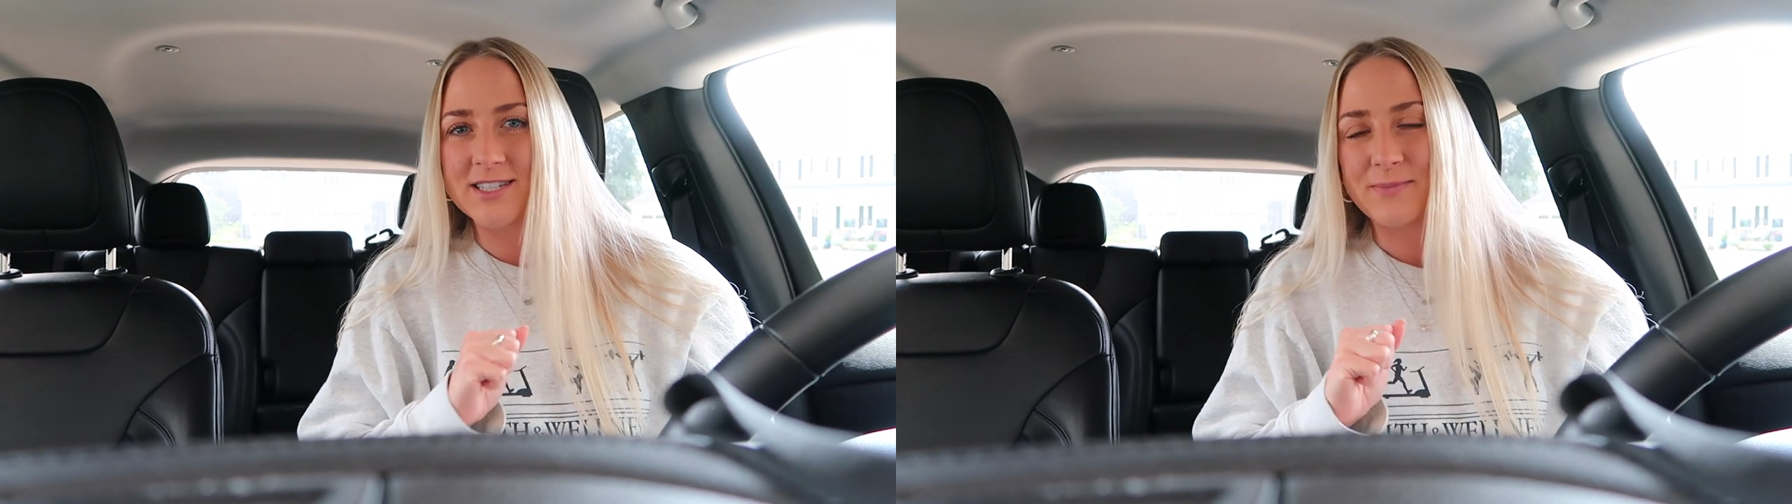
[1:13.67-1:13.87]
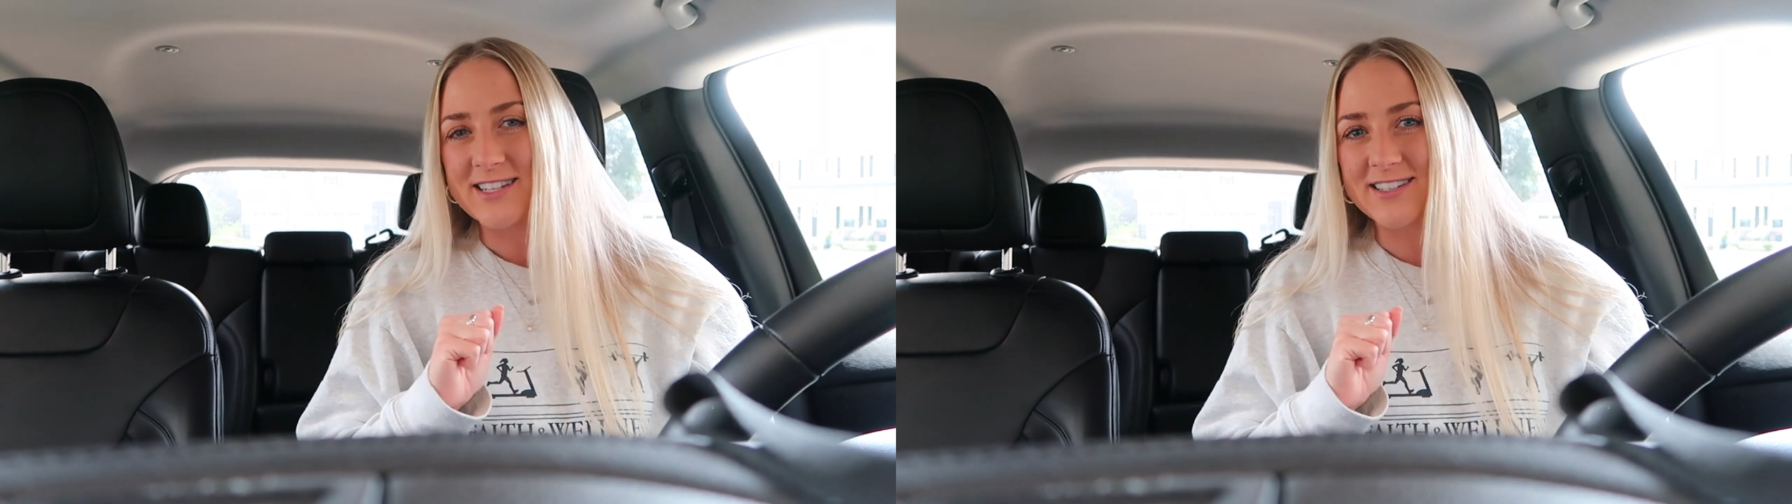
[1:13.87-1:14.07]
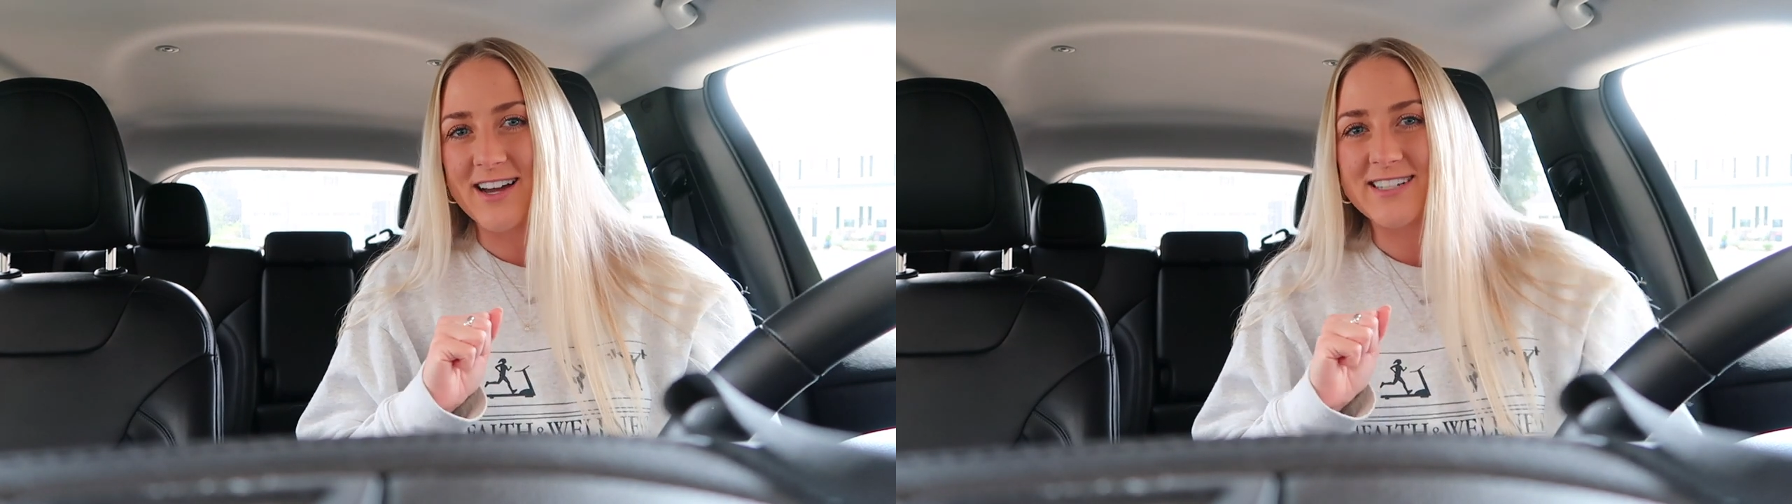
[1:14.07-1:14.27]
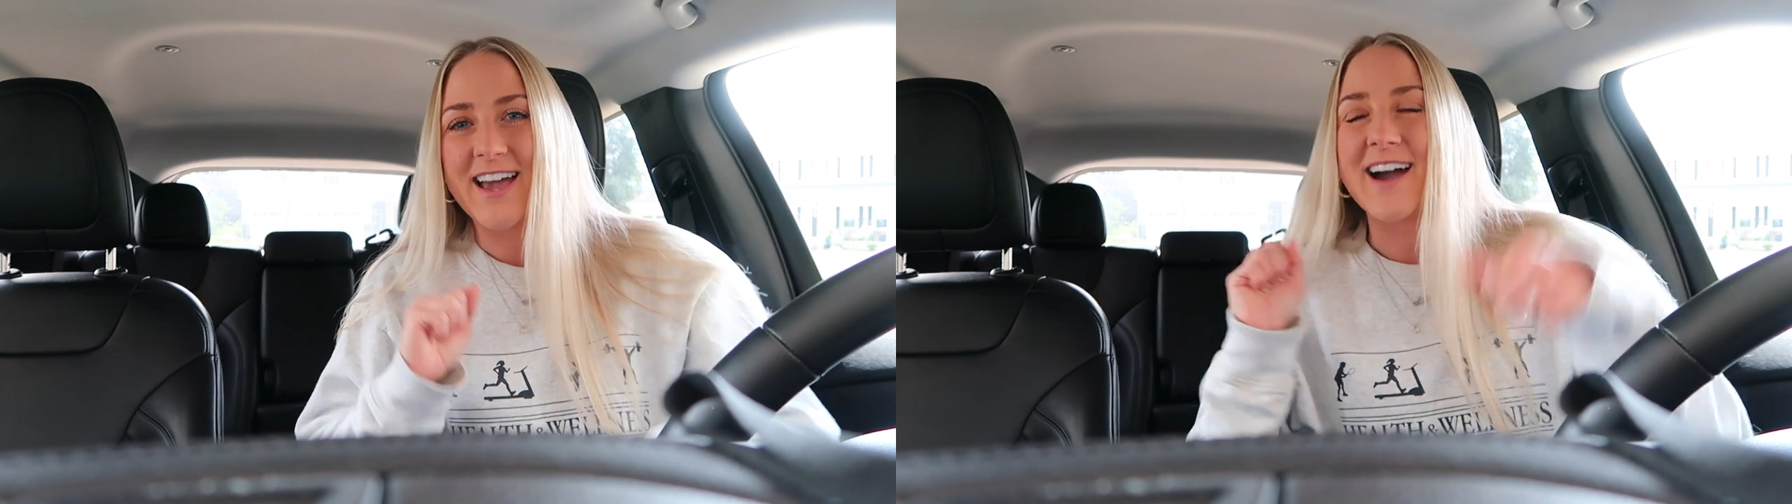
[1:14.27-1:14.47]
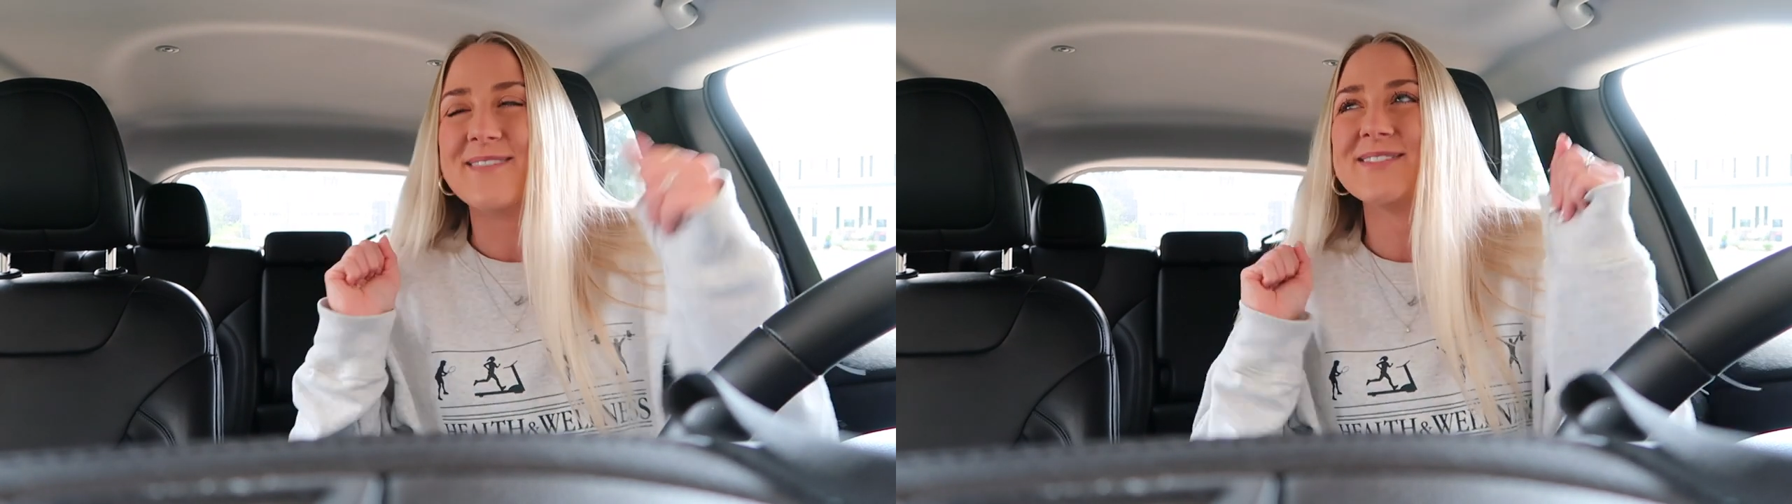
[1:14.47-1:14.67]
spice
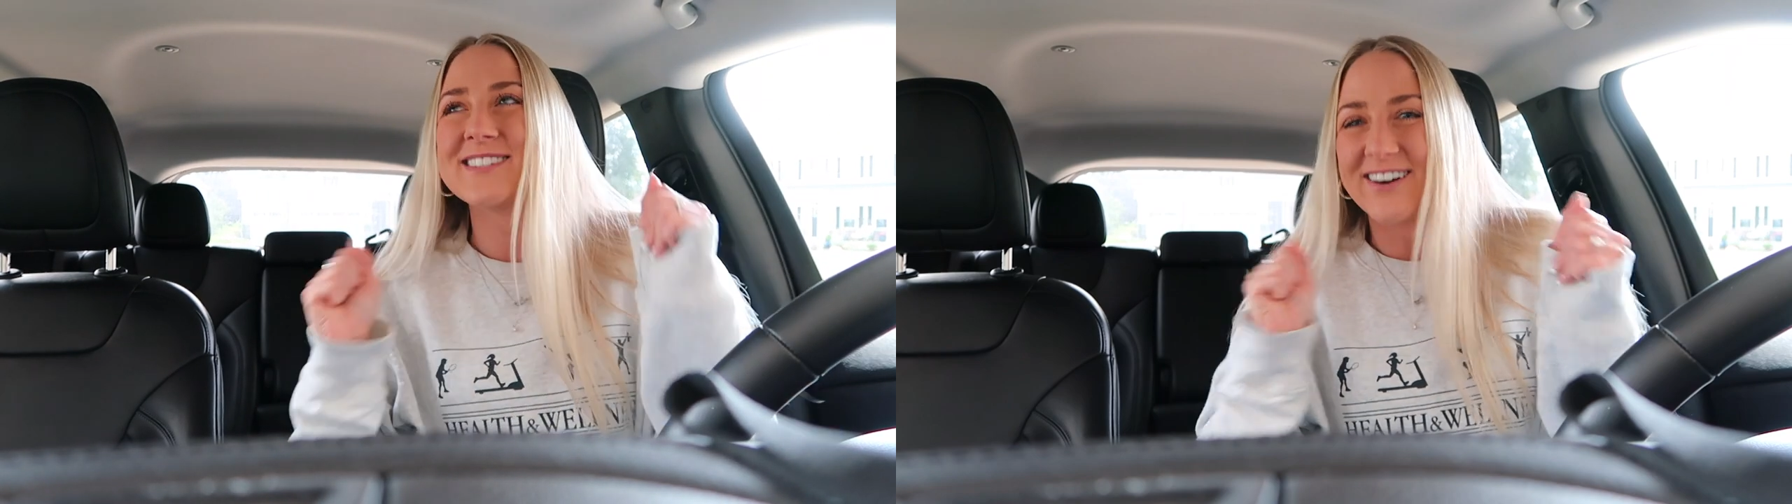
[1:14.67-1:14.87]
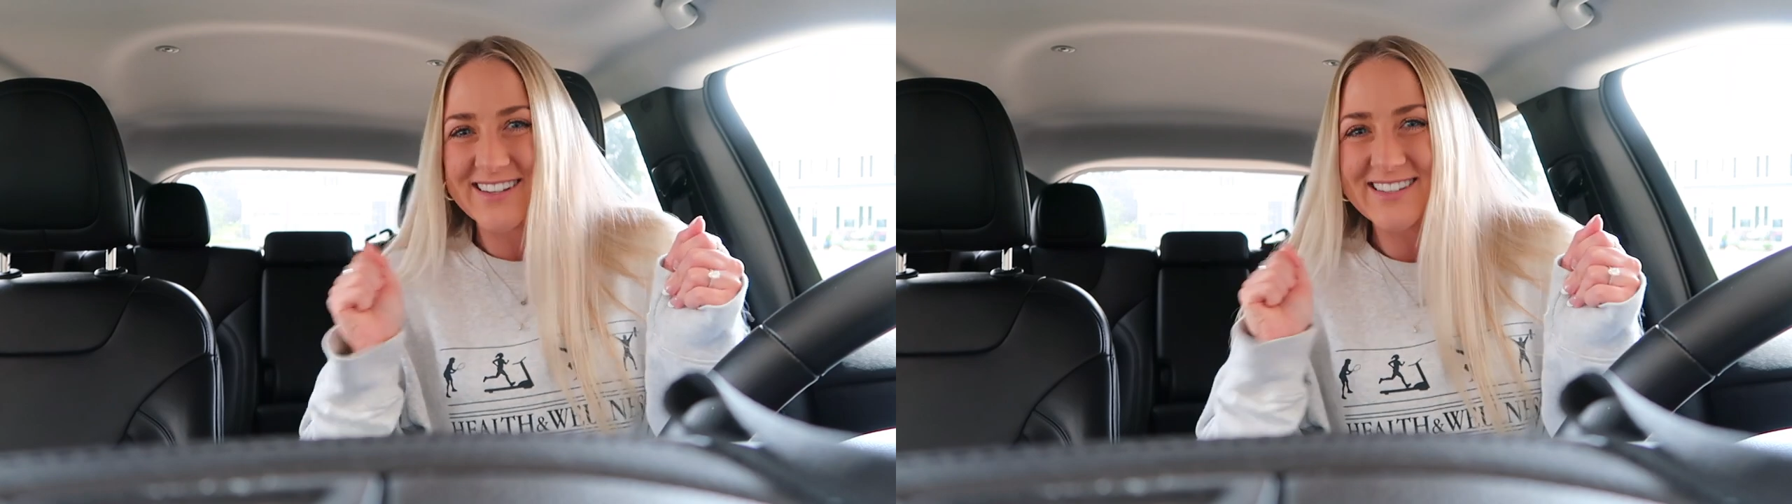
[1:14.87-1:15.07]
latte. I'm so